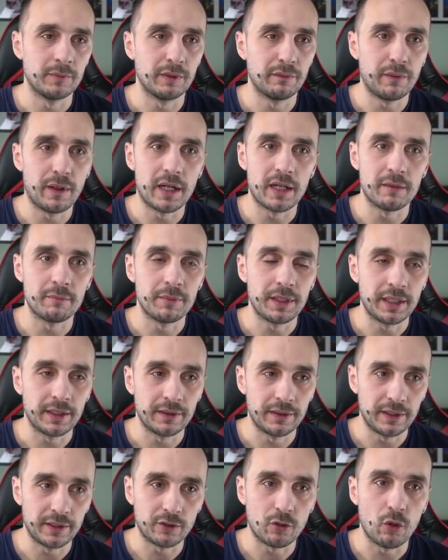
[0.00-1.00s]
farm in
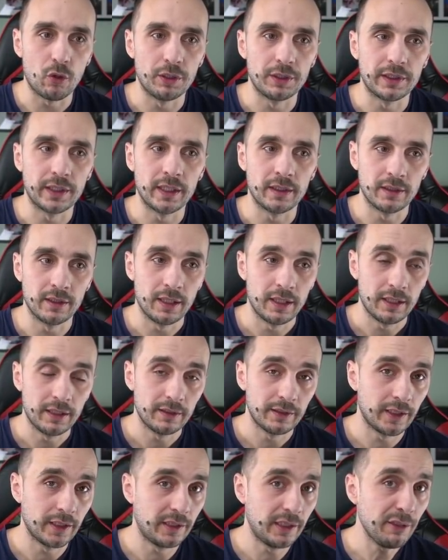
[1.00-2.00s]
this content.
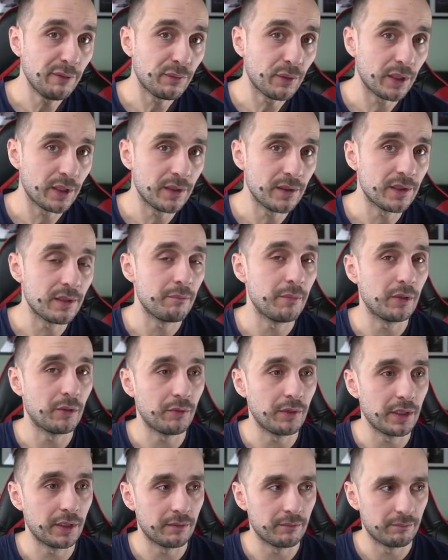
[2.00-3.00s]
The difference in
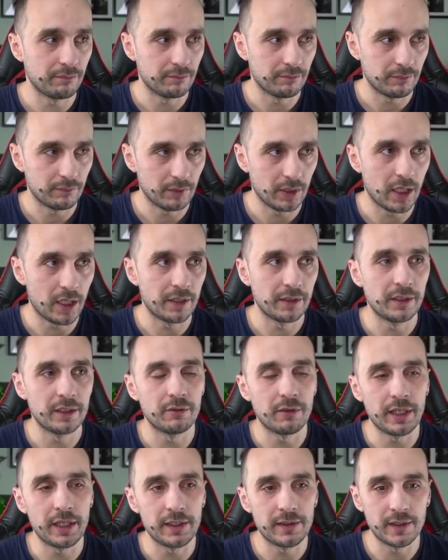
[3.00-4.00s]
between Guardian
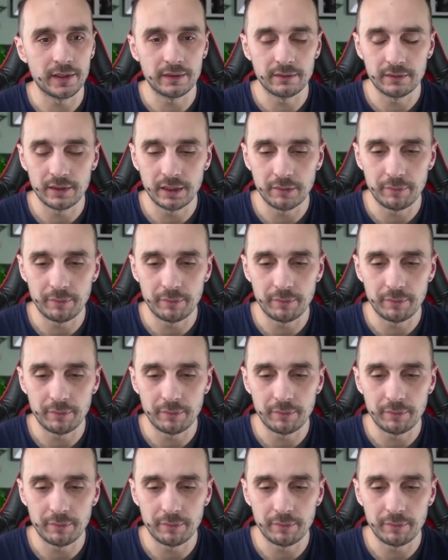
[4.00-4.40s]
Raids and